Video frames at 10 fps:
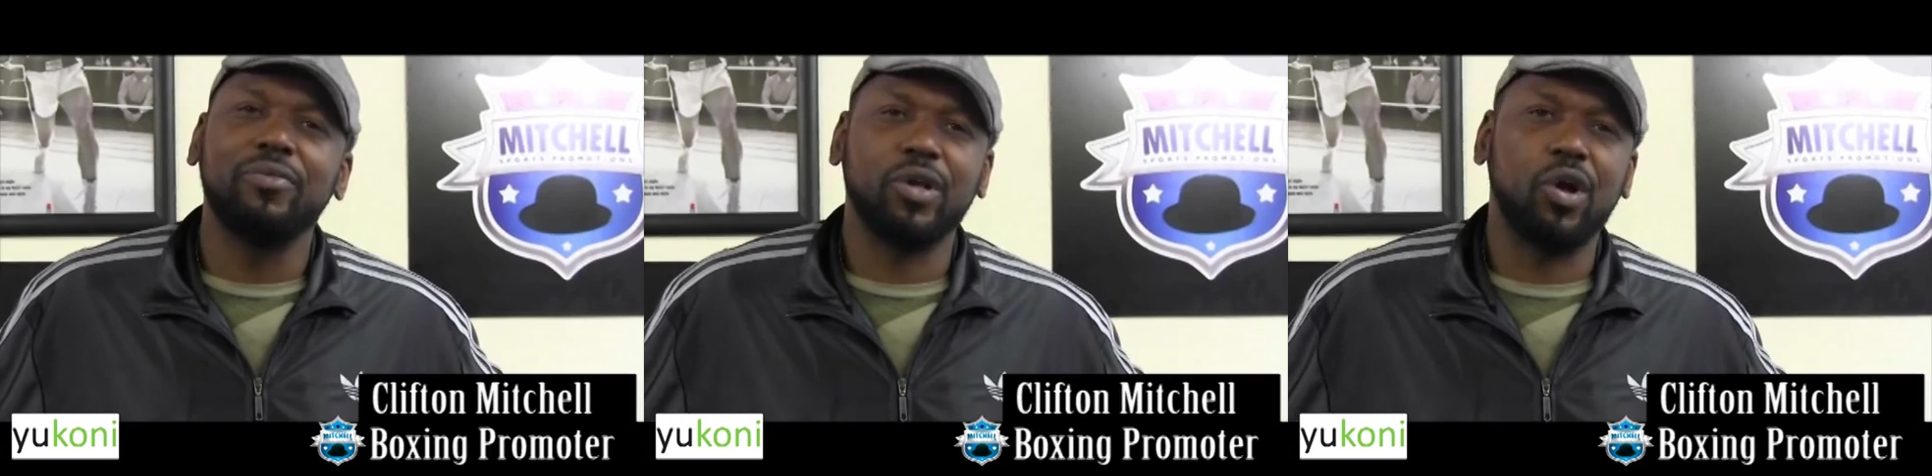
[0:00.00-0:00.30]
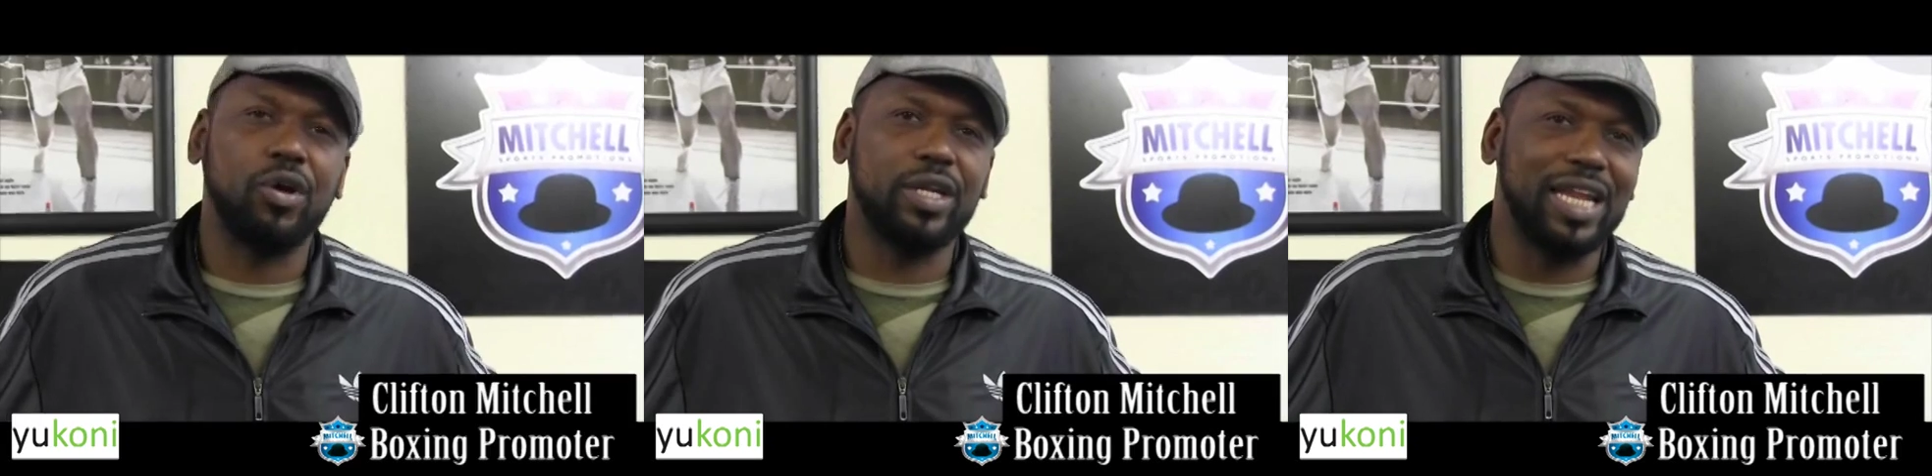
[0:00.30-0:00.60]

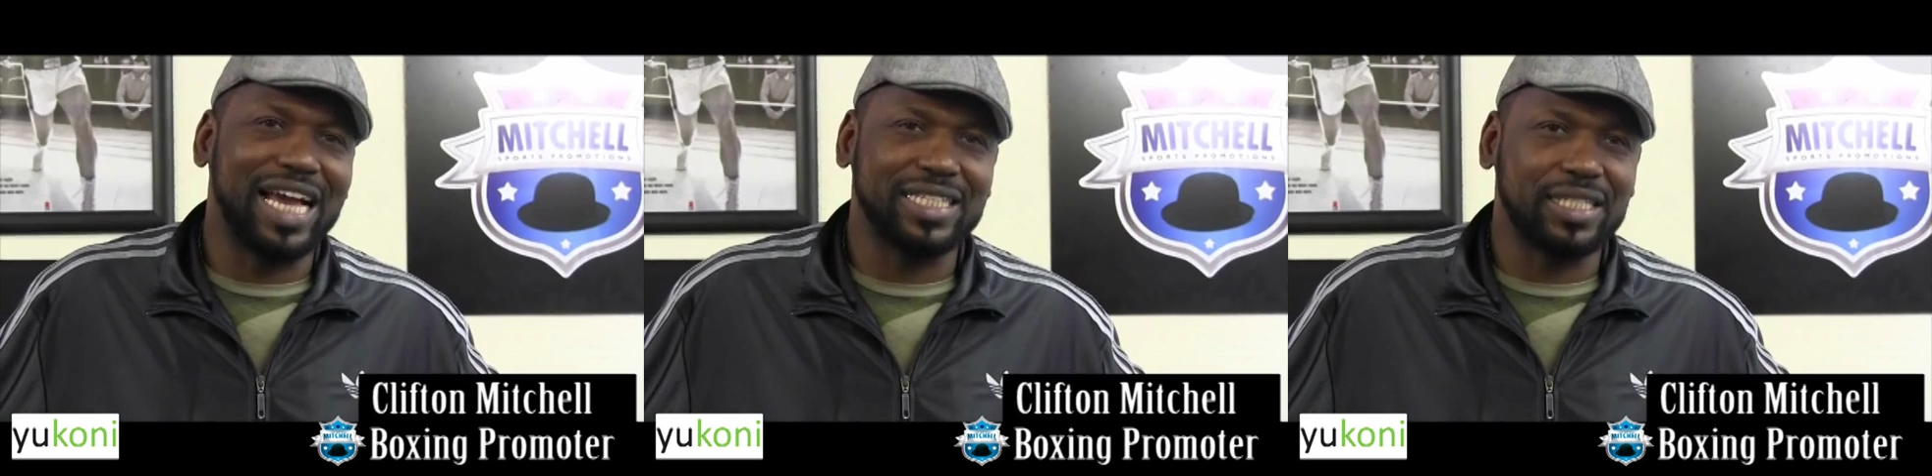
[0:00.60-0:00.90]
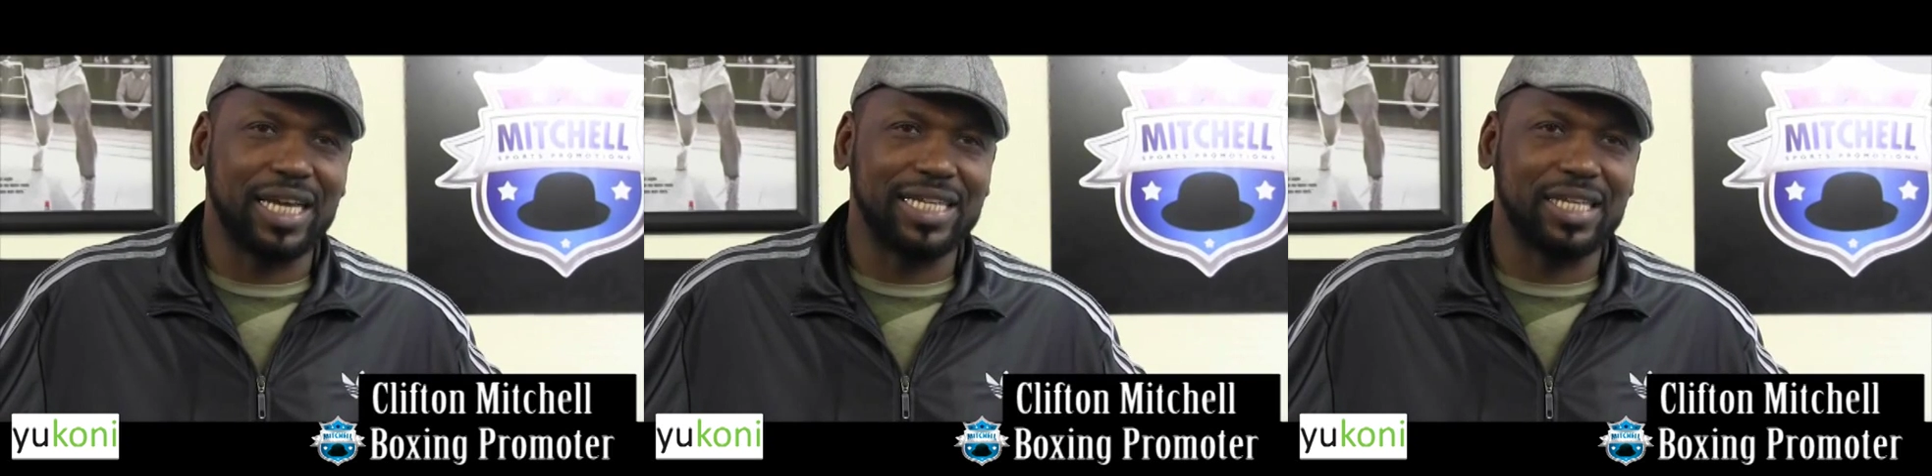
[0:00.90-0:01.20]
regarding
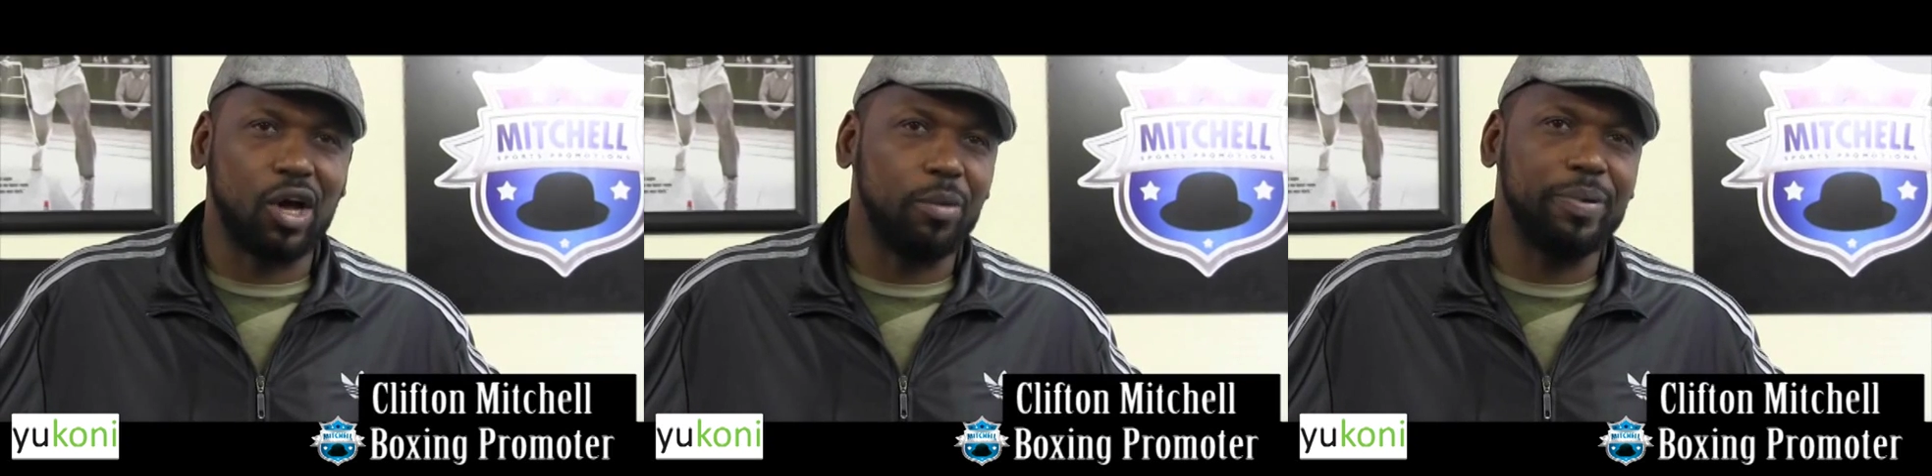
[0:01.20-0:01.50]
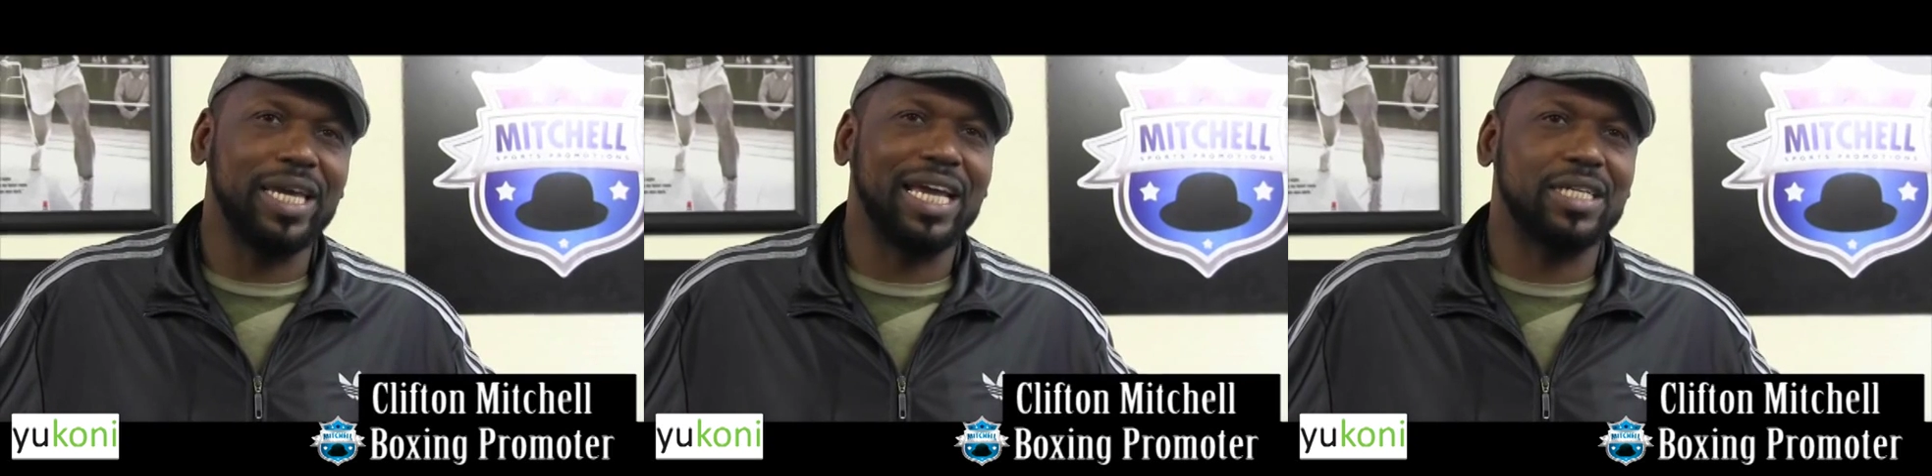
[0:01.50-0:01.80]
as a hobby,